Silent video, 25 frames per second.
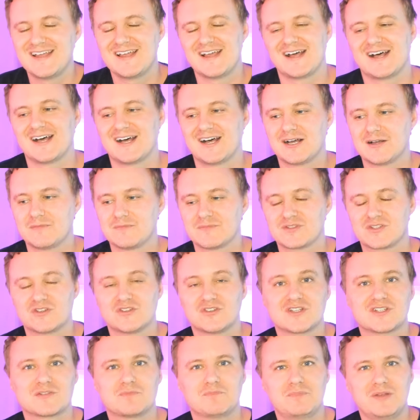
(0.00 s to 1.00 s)
Um, so
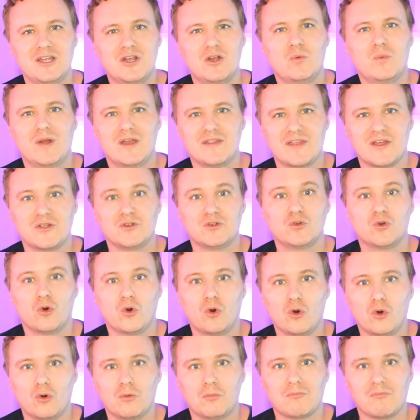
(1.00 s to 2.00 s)
just be aware that
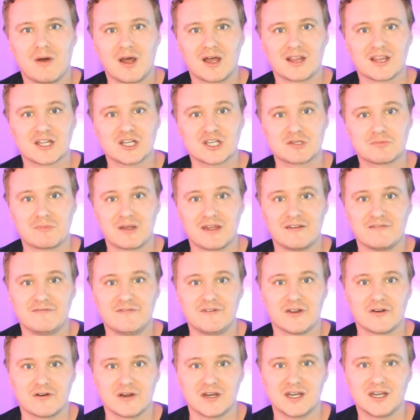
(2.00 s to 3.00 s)
your mileage may
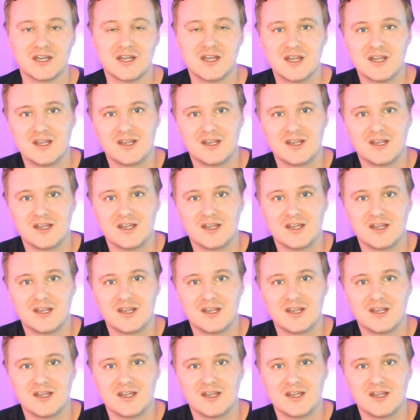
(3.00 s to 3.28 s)
vary.